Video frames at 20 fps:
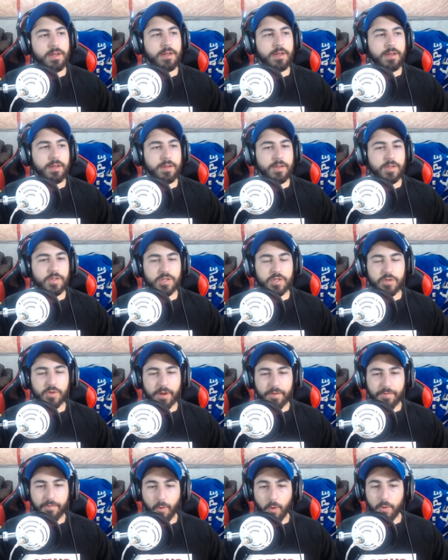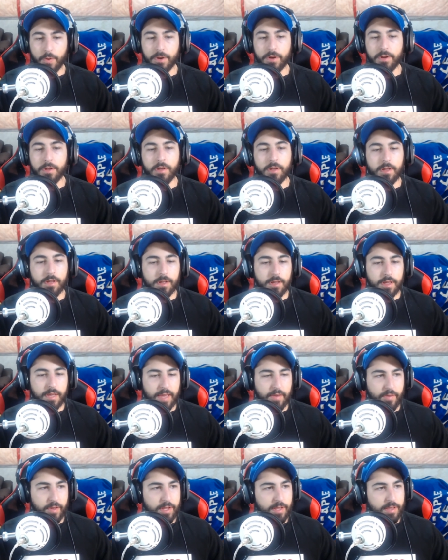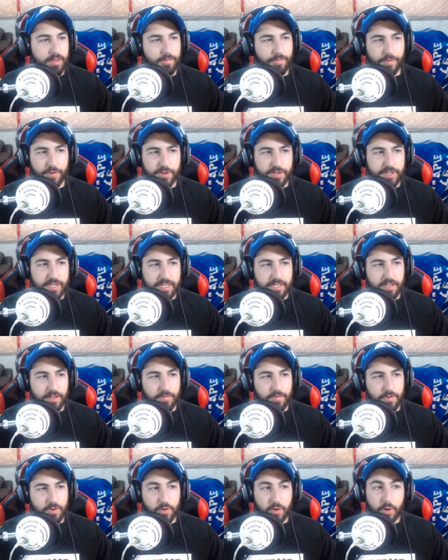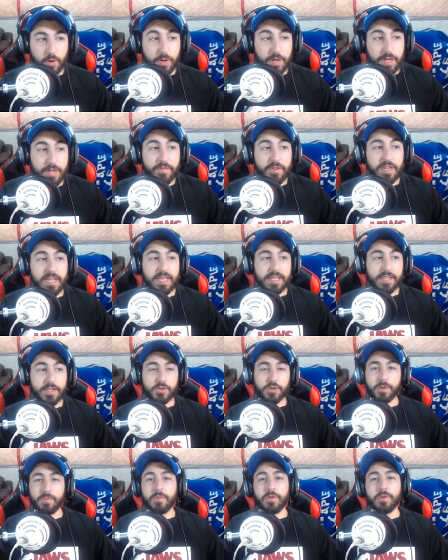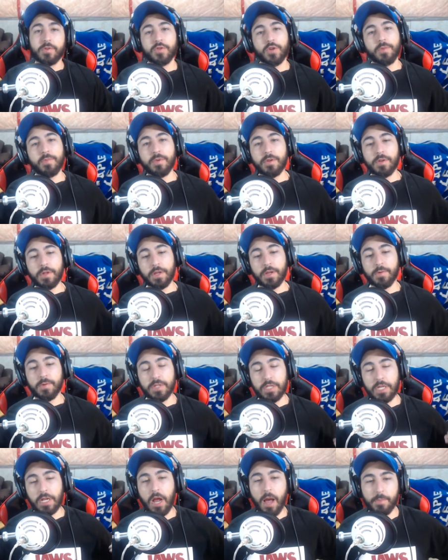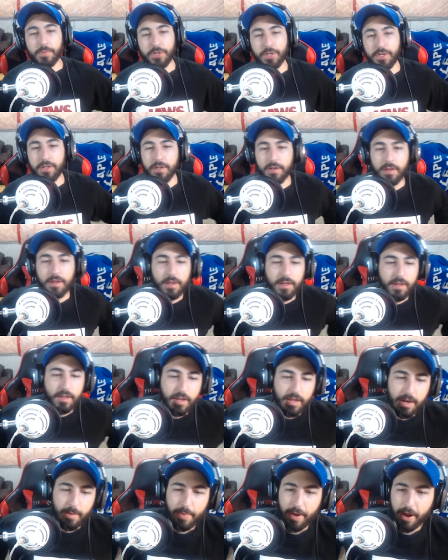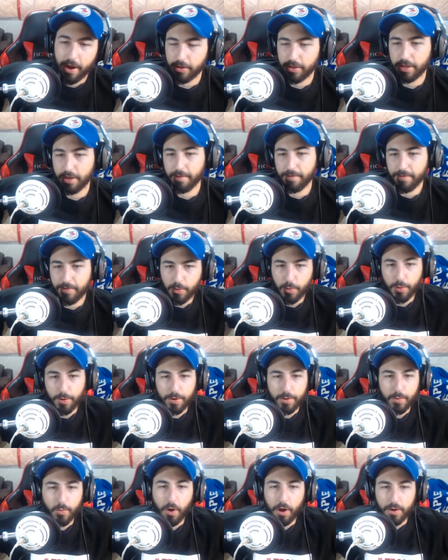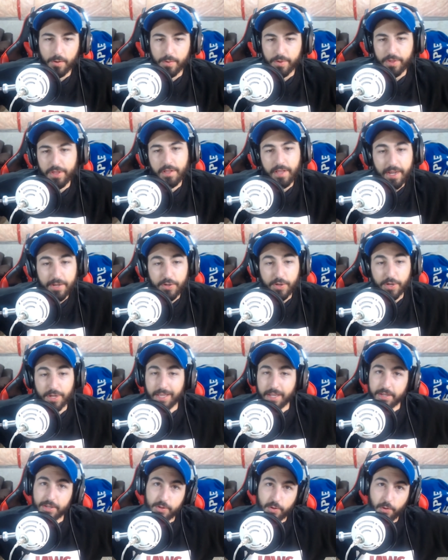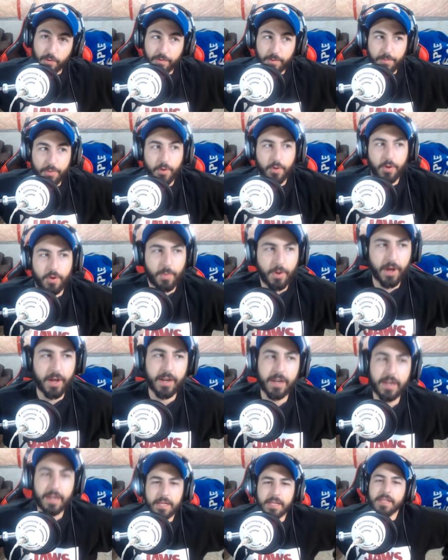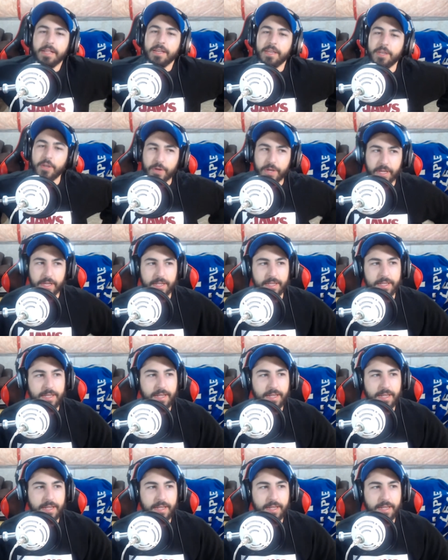It was straightforward. Even the first season of Yu-Gi-Oh, you didn't even need to tribute. Tributing was an option. And apparently, if you were in water with electric, they stole from Pokemon, you could